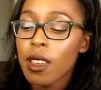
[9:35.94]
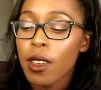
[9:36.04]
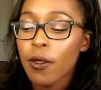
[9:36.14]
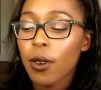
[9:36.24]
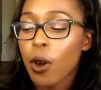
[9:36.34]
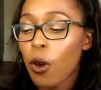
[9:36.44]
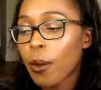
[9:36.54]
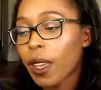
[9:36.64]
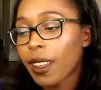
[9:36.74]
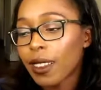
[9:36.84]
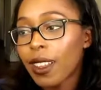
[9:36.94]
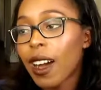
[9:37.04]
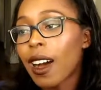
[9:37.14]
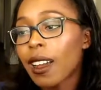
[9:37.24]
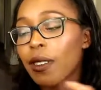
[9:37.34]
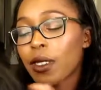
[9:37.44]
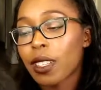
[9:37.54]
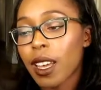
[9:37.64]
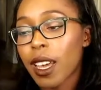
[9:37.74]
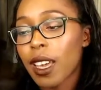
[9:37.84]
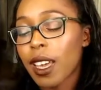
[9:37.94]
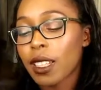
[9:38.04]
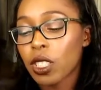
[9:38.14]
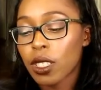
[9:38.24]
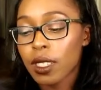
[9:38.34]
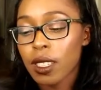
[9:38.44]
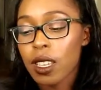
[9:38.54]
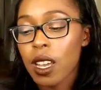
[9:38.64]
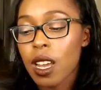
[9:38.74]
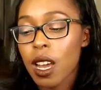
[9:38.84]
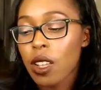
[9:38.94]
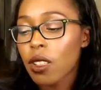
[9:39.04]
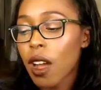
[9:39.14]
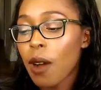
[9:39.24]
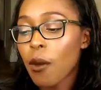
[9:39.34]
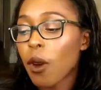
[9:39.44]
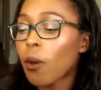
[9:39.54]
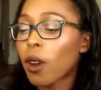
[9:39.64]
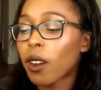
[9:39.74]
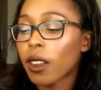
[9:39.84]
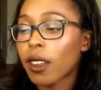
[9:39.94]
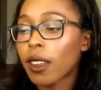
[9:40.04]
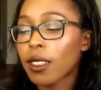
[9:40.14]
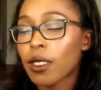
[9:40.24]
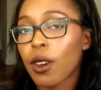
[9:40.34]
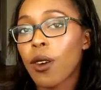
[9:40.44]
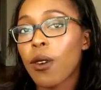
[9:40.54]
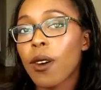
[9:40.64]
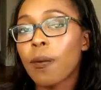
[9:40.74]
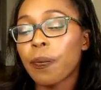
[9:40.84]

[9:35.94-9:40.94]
You have to comb it a lot every day. It's just a lot more work. So